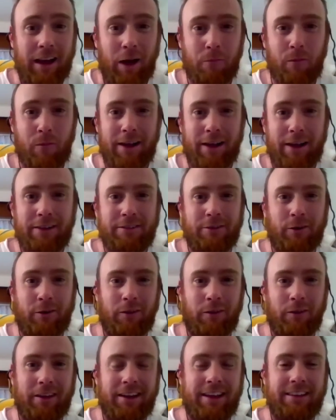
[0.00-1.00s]
I'm pretty sure
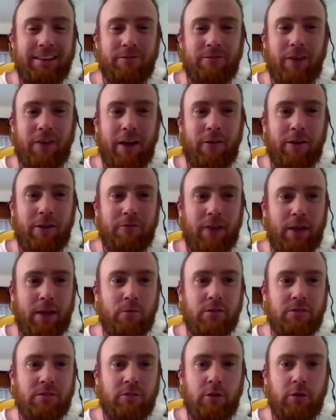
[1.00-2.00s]
in his very
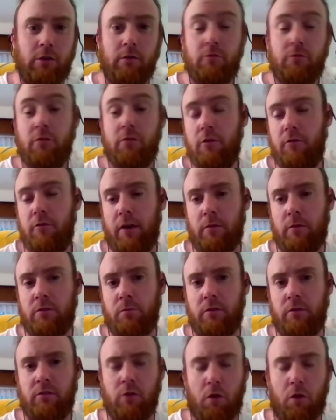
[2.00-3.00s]
famous, two, two famous
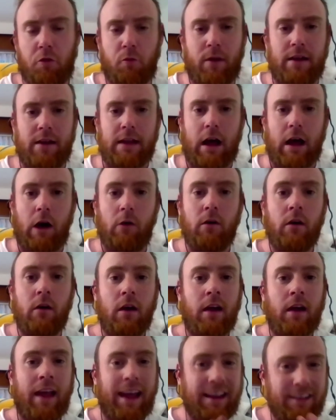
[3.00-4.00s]
books, he's got three now,
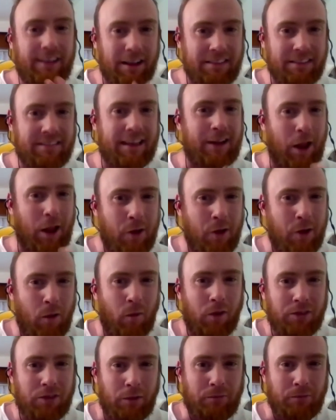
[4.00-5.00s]
he does say that, no,
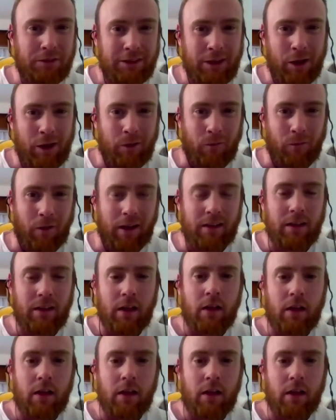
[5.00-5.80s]
what's up to you, right?